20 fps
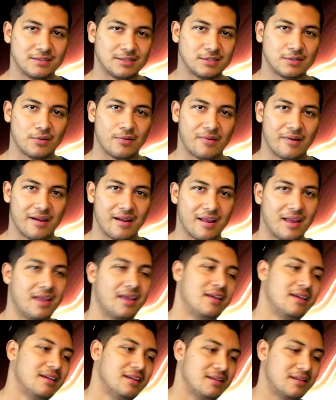story
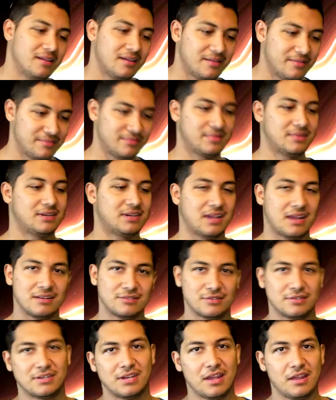to
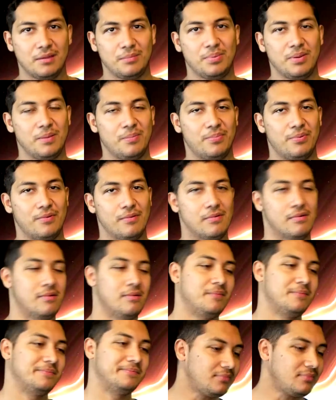entertain
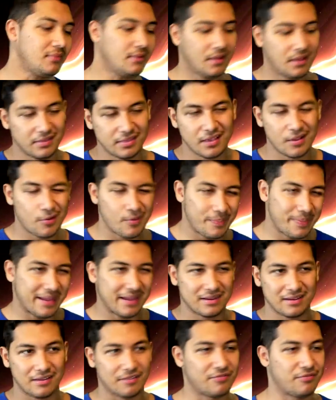people, and they go
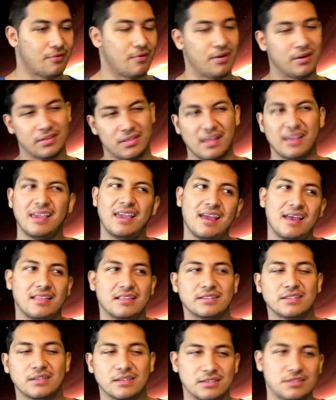back and forth like, yeah,
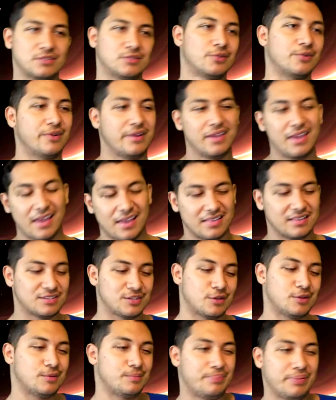that's a good story, yeah, that's
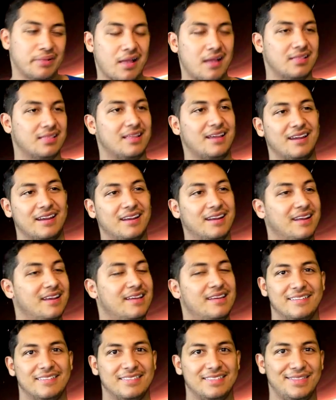a good plot line.
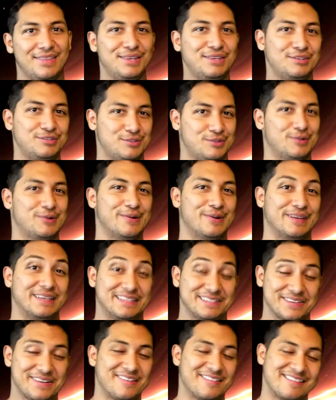These
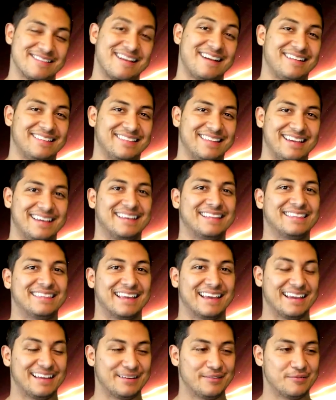stories are not like
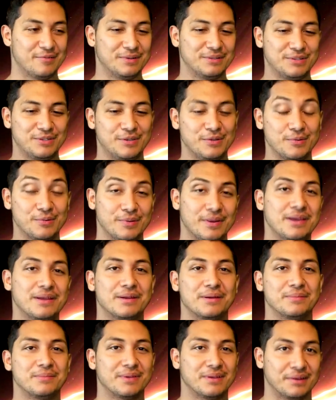that. Once you read
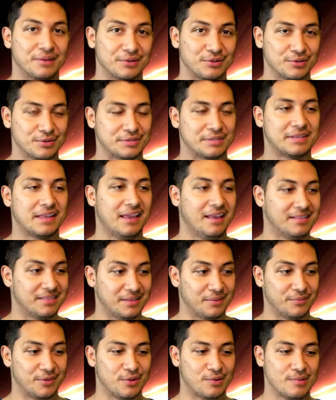them and understand
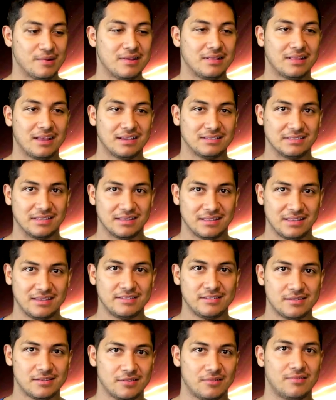them, you realize that these
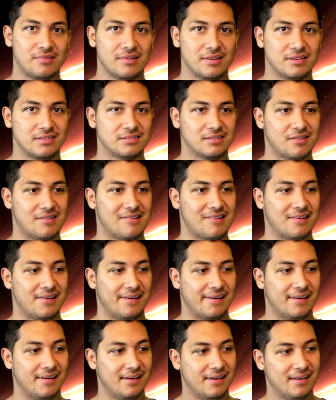stories
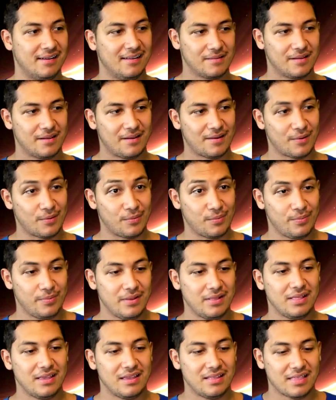are, are
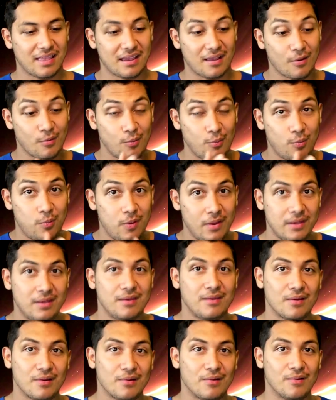really like a
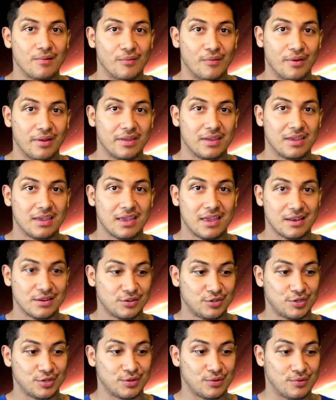window
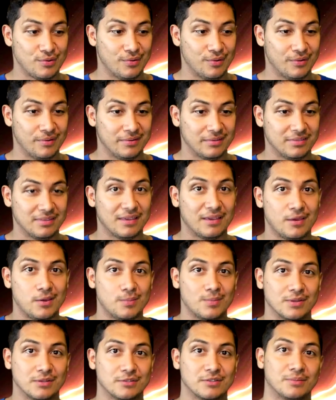into the
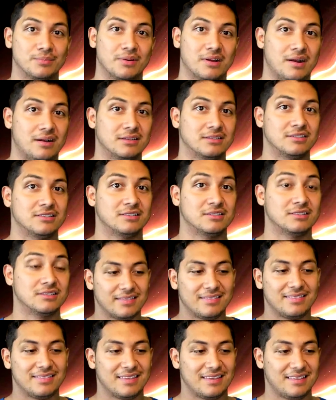human subconscious.
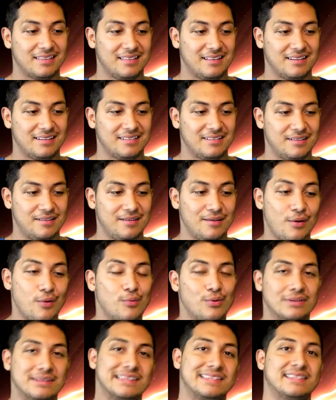That no
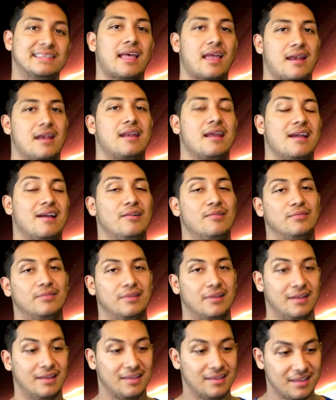one sat
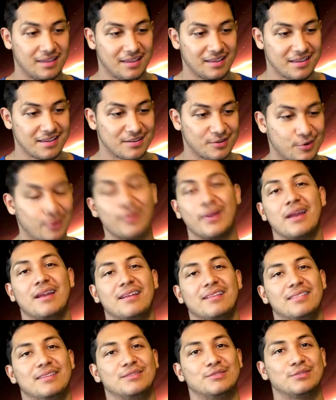down and
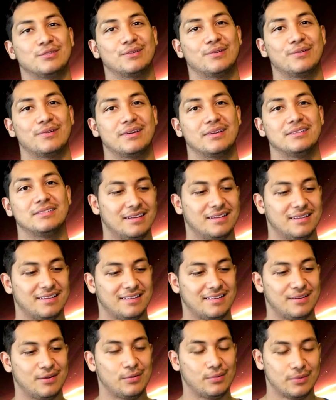created these stories.
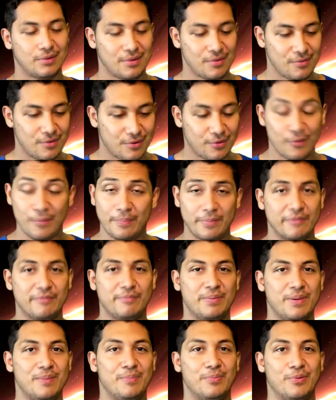No, no group of
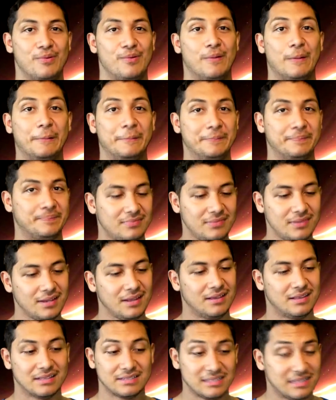people.
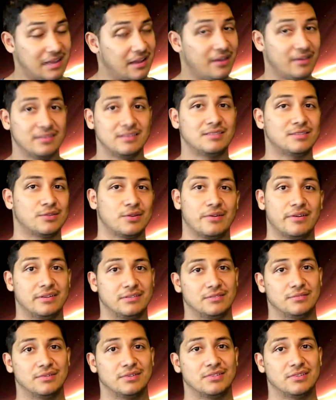That's not how these
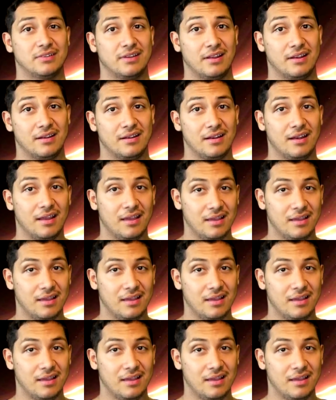stories originated.